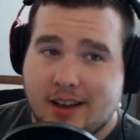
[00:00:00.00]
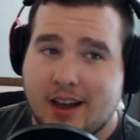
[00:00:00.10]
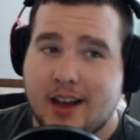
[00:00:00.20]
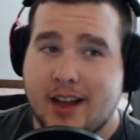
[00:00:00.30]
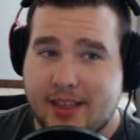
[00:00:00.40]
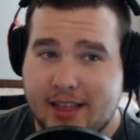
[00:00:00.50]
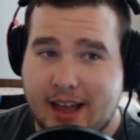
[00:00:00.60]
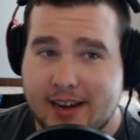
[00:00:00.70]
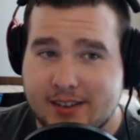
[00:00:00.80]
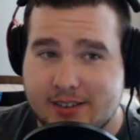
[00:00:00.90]
And
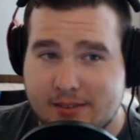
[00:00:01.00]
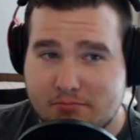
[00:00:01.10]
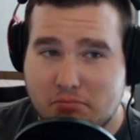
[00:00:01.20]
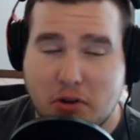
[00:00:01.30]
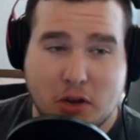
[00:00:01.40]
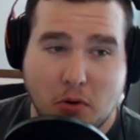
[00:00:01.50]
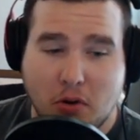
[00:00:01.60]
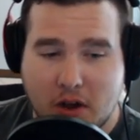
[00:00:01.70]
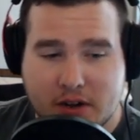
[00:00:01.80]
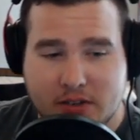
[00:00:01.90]
that is pretty
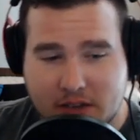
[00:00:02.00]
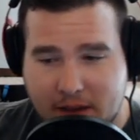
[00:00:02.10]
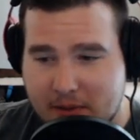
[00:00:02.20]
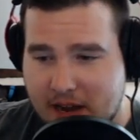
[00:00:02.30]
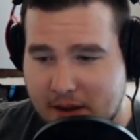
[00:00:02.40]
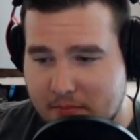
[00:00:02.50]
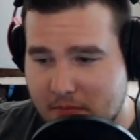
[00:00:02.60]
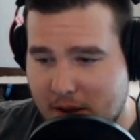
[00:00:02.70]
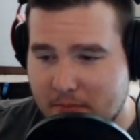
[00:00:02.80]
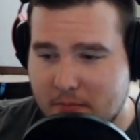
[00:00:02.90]
cool, honestly. I mean,
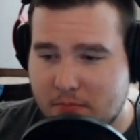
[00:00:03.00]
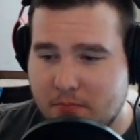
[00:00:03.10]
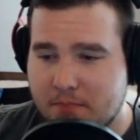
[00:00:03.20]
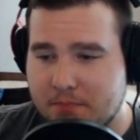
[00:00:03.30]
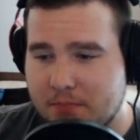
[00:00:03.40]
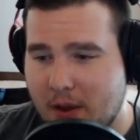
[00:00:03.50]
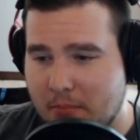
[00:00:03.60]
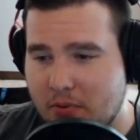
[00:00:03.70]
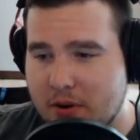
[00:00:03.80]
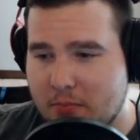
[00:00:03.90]

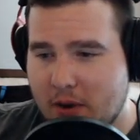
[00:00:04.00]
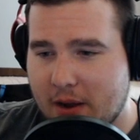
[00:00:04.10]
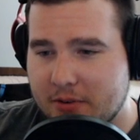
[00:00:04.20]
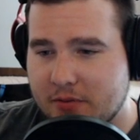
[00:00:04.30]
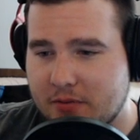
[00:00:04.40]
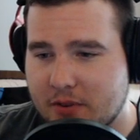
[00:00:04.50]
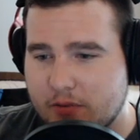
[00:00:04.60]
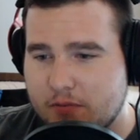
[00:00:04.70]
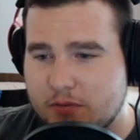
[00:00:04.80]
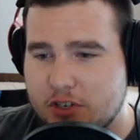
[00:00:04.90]
I'm pretty proud
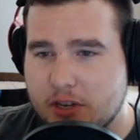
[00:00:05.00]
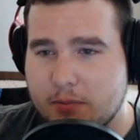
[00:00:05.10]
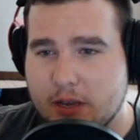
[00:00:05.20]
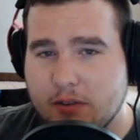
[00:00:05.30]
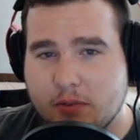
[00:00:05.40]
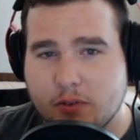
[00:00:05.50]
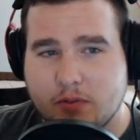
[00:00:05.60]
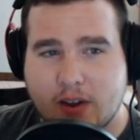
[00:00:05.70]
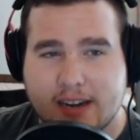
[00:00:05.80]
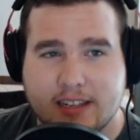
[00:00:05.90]
of GB for
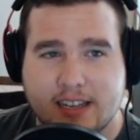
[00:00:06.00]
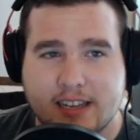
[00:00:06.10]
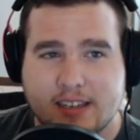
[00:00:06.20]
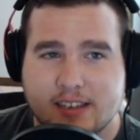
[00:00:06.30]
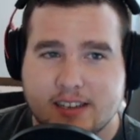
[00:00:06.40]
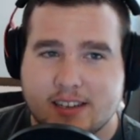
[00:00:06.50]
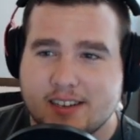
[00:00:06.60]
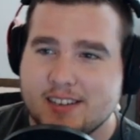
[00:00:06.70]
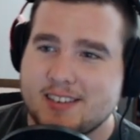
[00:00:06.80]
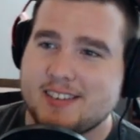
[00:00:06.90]
finally
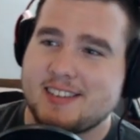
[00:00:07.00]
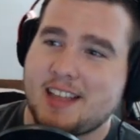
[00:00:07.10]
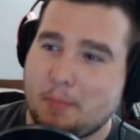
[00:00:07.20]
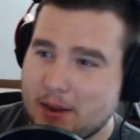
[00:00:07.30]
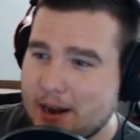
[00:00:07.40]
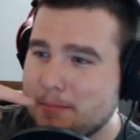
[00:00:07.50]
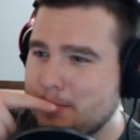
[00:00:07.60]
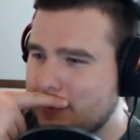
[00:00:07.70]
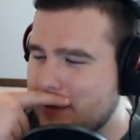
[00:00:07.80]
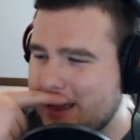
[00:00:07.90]
stepping up
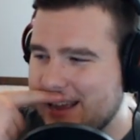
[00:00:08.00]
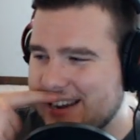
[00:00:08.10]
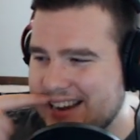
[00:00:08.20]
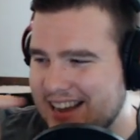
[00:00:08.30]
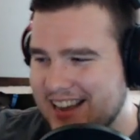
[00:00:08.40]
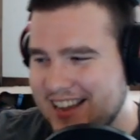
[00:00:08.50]
and